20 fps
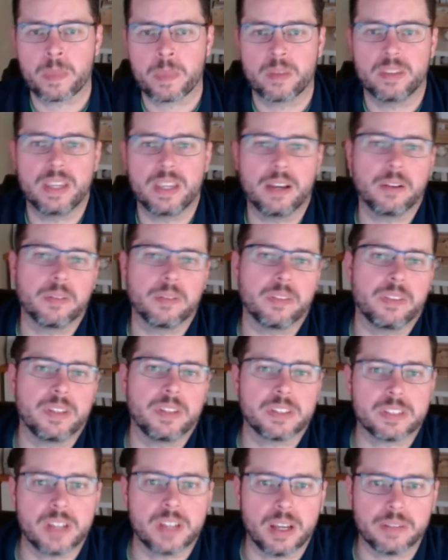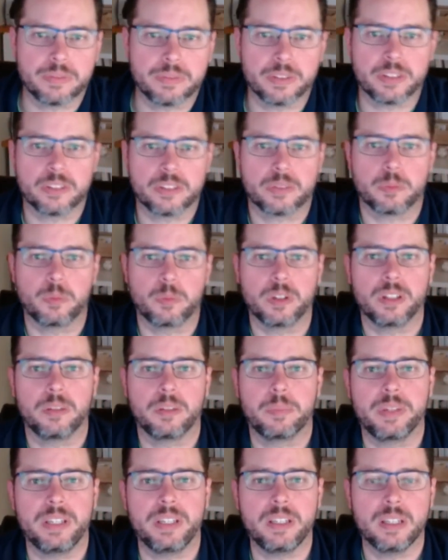Now, this conference will
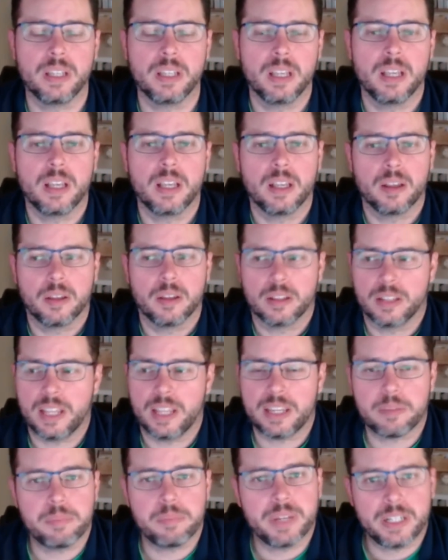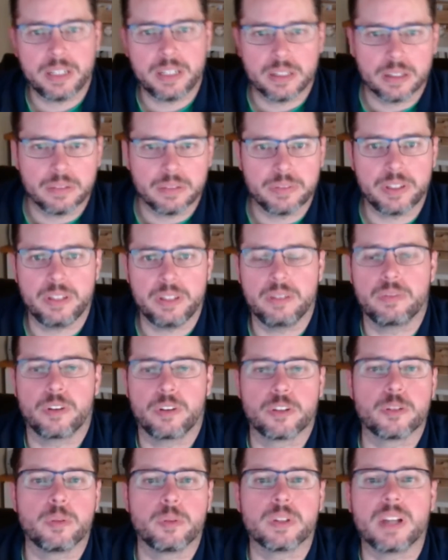be like many of the
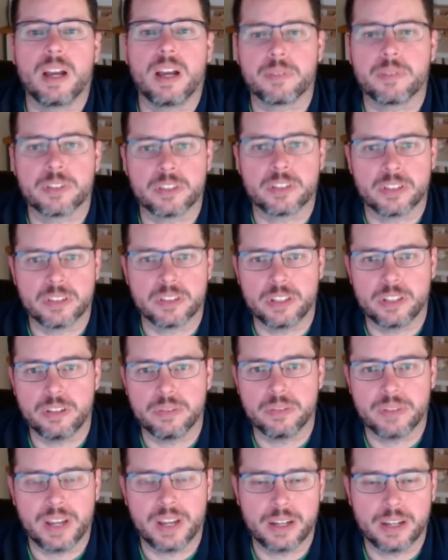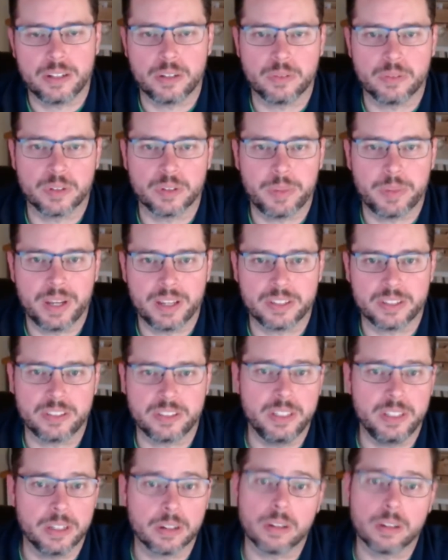virtual conferences that you've had over the past
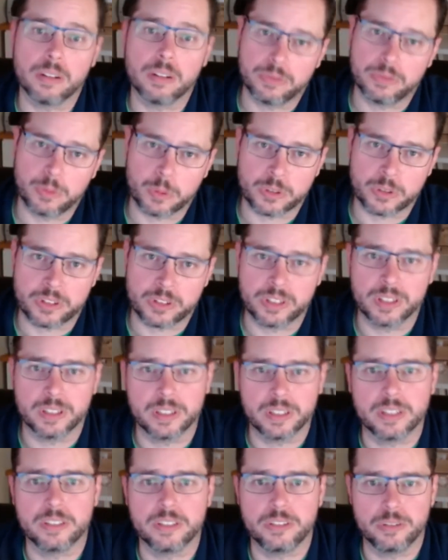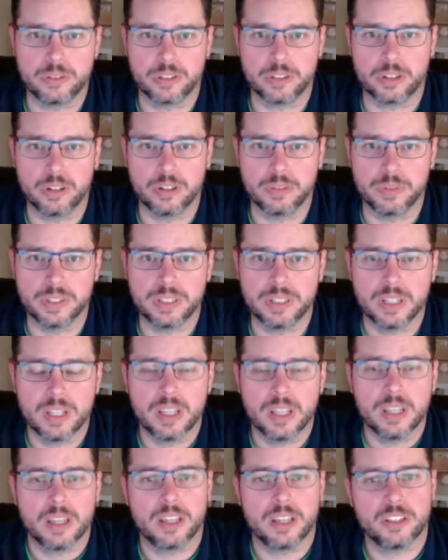year, unfortunately, due to COVID,
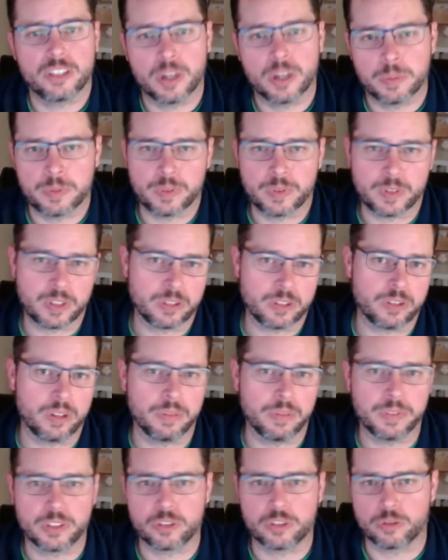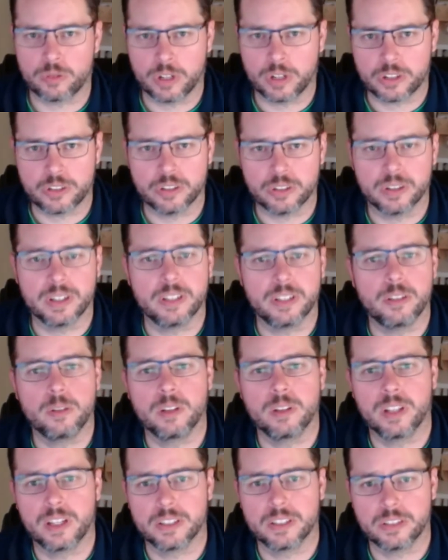in terms of its structure and
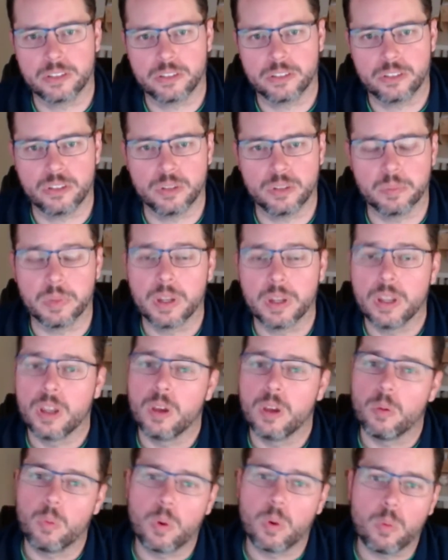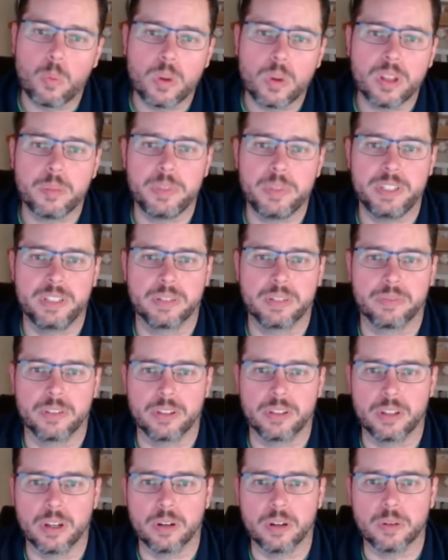utilizing Zoom. What will be different,
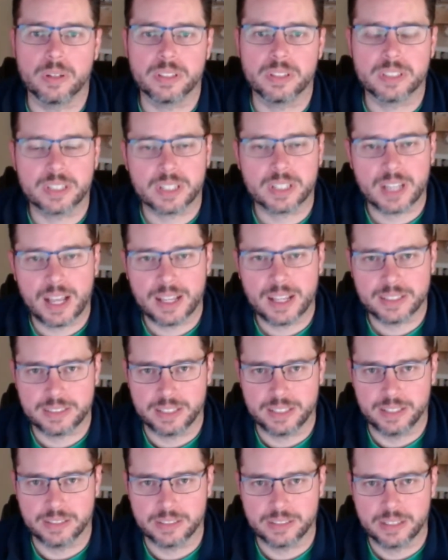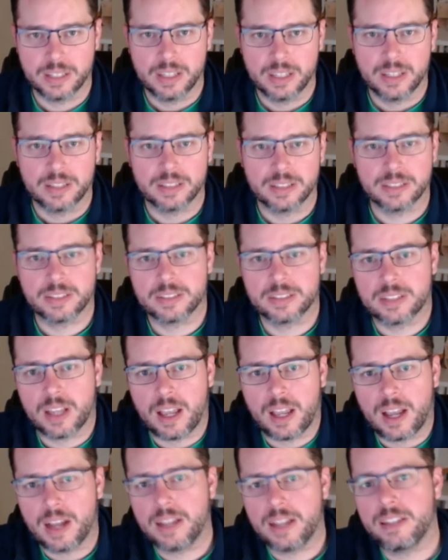though, is the content. This is a
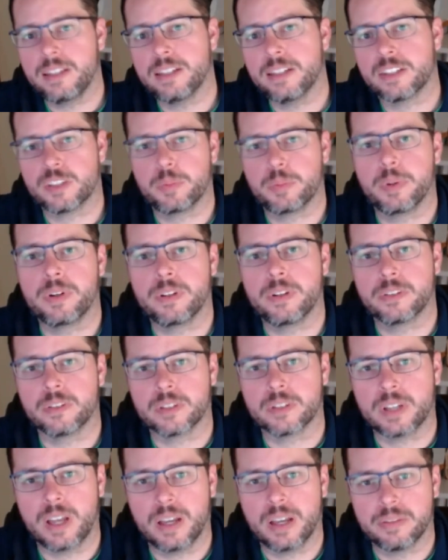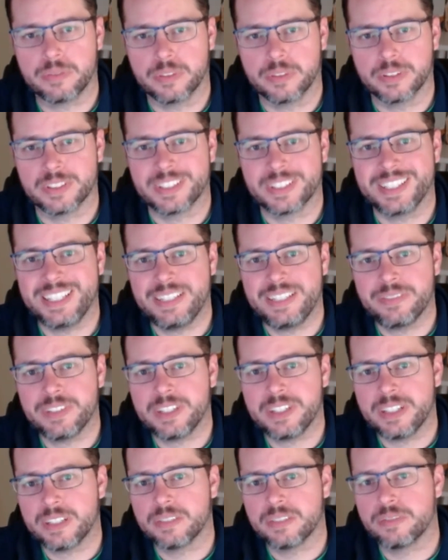highly experiential conference, even
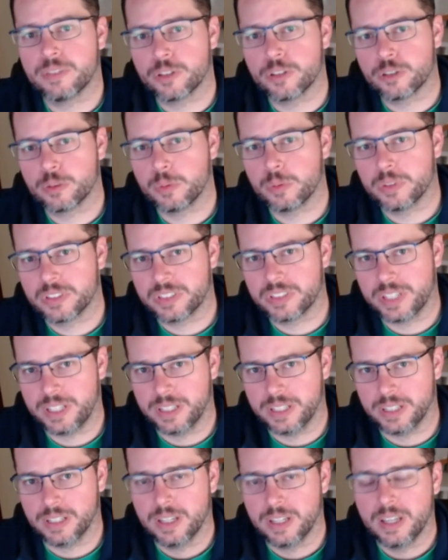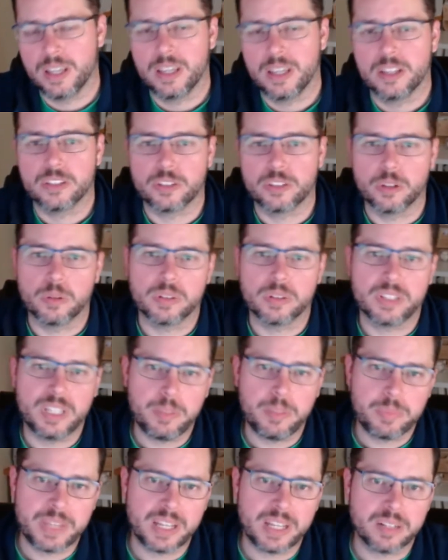in a virtual setting. So
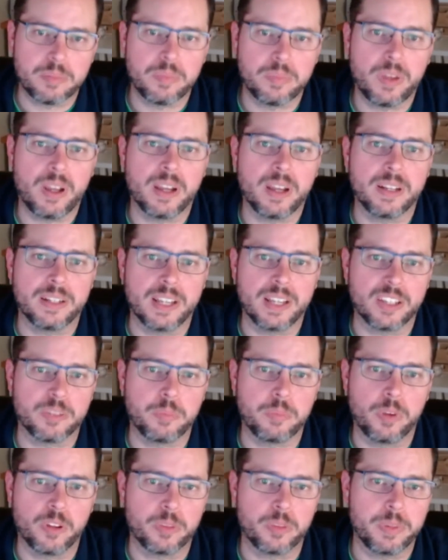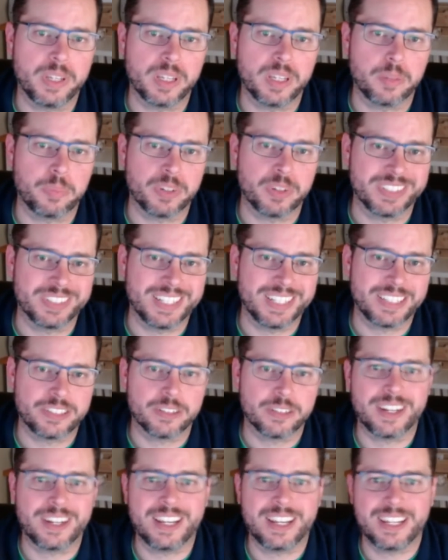keep that in mind as both being a
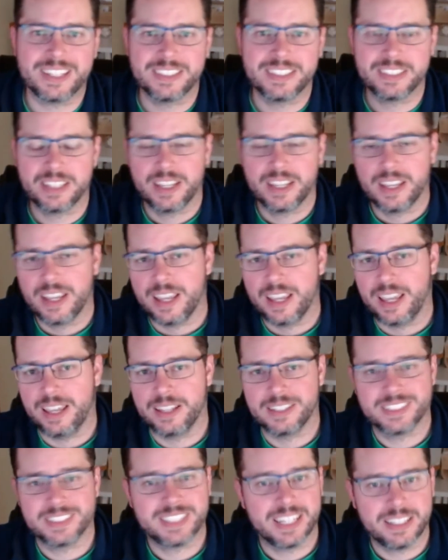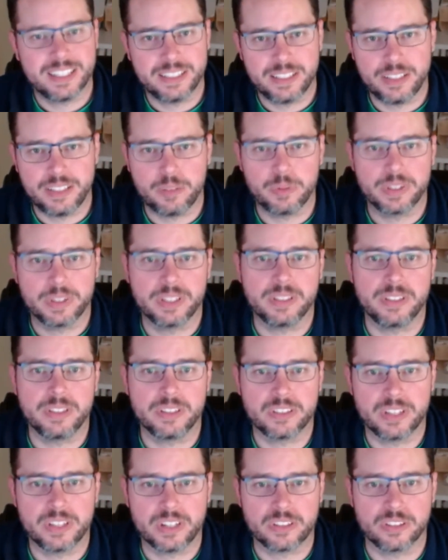presenter and an attendee within these
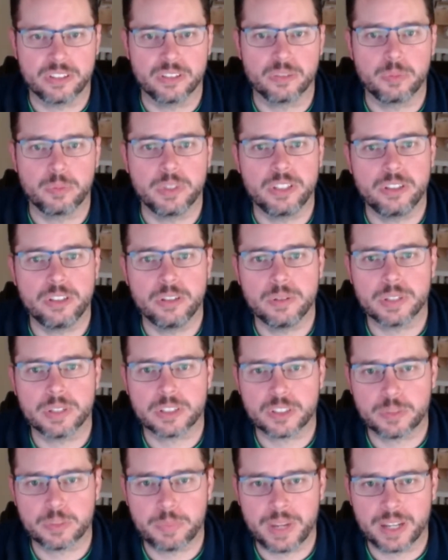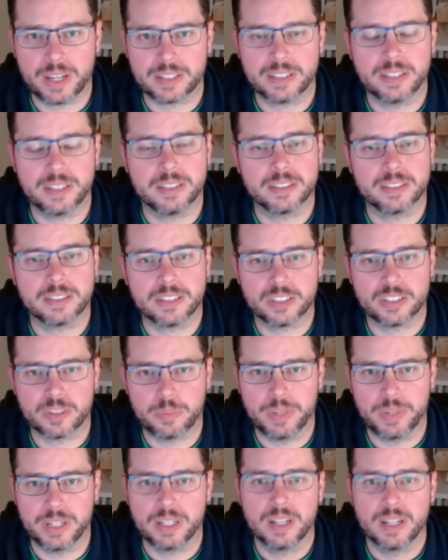sessions. We do expect and
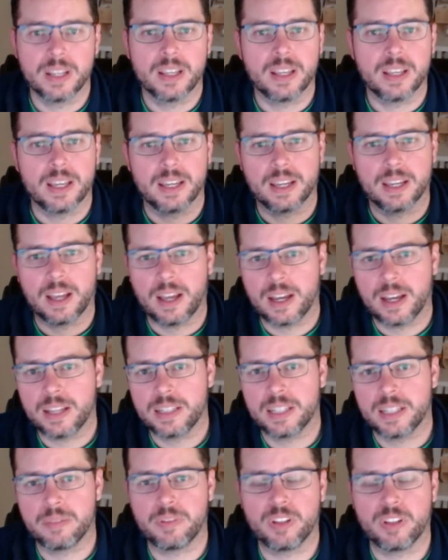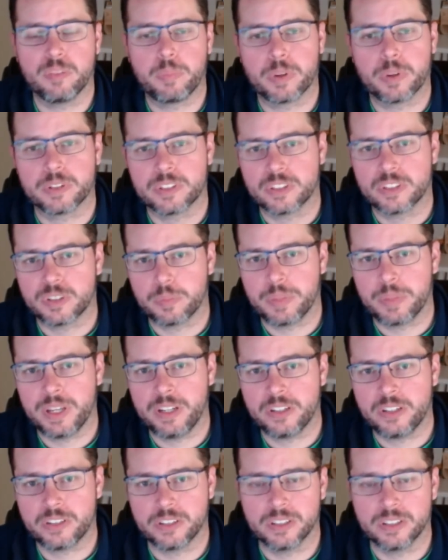anticipate a high level of
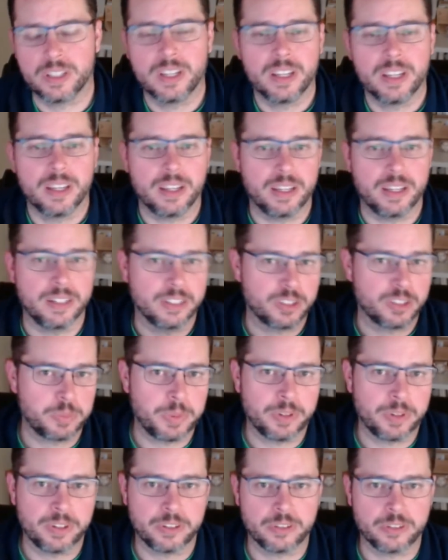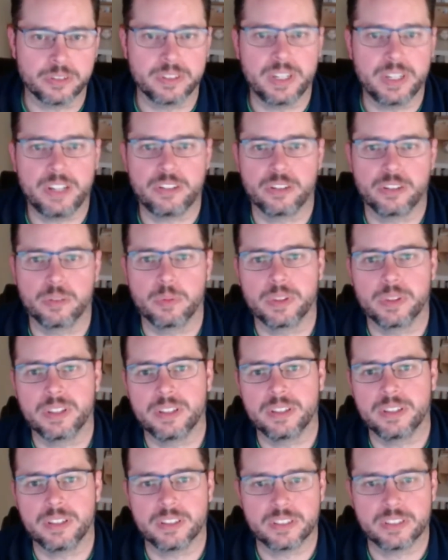participation and experiential nature within
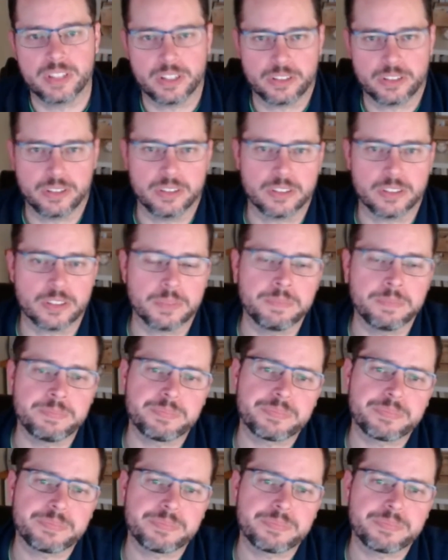these sessions.